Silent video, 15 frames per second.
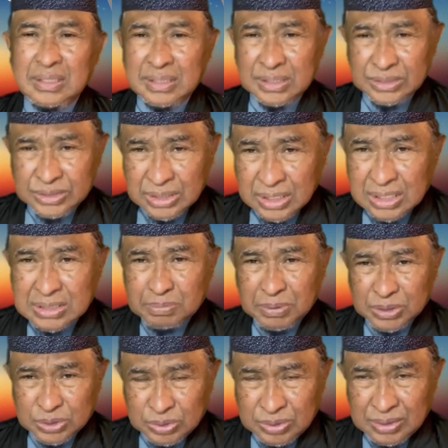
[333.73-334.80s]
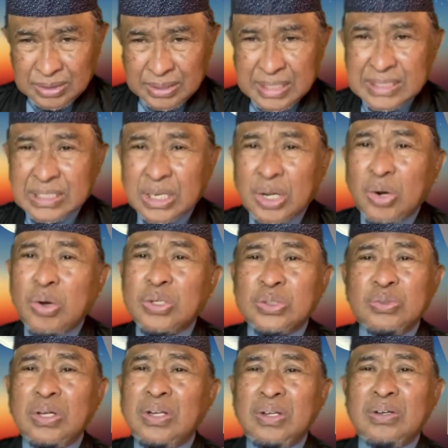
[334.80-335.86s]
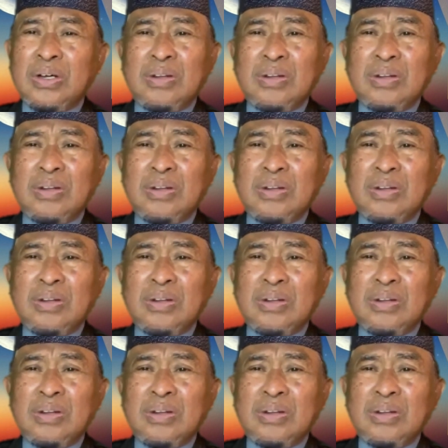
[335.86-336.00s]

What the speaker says: A generous person is close to Allah.